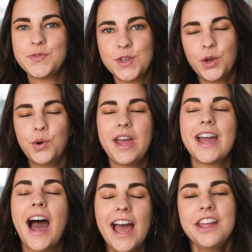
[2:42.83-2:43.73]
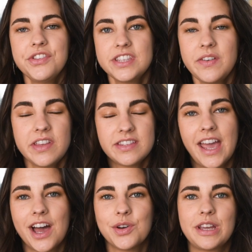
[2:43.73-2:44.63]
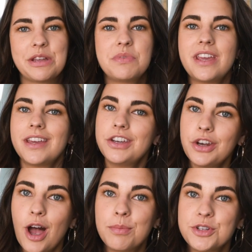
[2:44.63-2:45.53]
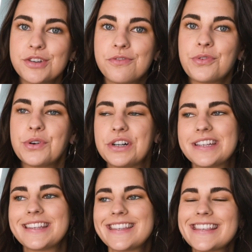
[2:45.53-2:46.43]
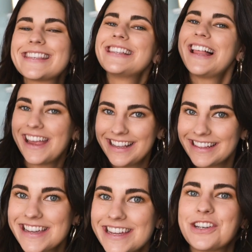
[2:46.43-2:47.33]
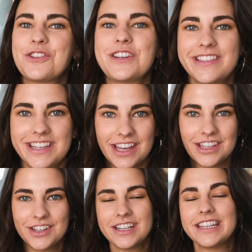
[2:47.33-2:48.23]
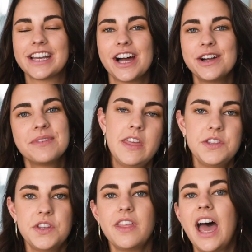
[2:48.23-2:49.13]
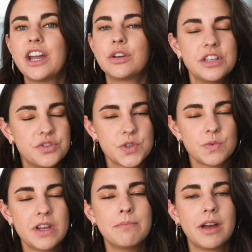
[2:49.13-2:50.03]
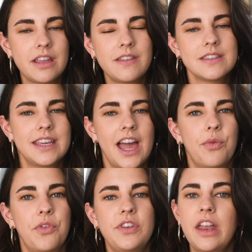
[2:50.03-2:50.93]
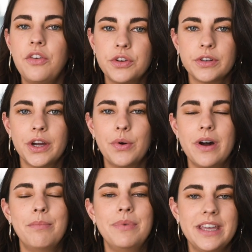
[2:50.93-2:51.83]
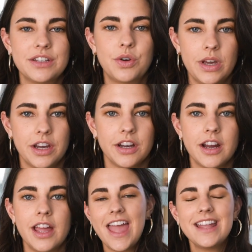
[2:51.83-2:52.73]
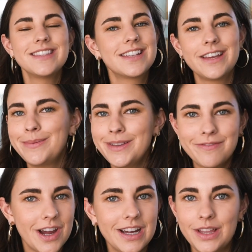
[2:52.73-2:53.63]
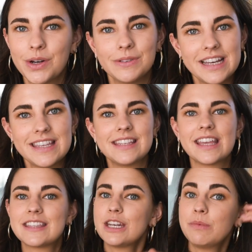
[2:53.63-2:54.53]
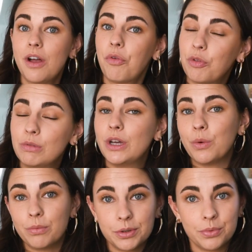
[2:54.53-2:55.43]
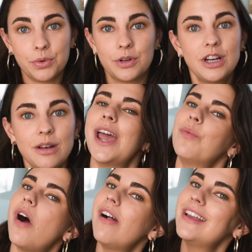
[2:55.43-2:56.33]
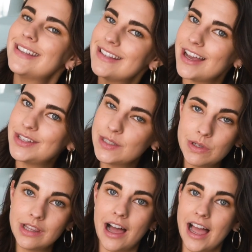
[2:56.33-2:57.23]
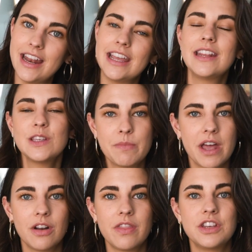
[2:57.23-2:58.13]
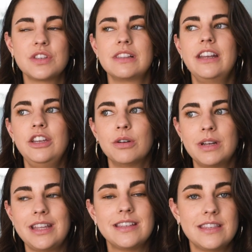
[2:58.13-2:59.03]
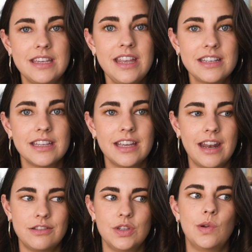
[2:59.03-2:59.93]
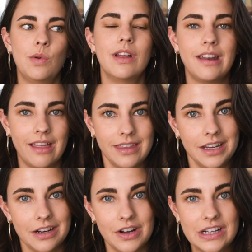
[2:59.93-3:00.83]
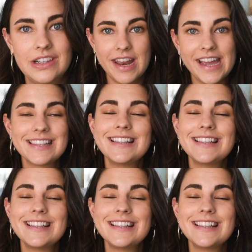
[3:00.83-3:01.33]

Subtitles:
So a high yield savings account can be a good option for just slightly increasing your income. Thanks to the higher interest rate, money in these accounts tend to grow a bit quicker. It's gonna be very low risk. It's gonna be also low reward. And while it does not do a lot, it is better than just letting your money sit and do nothing at all. Next,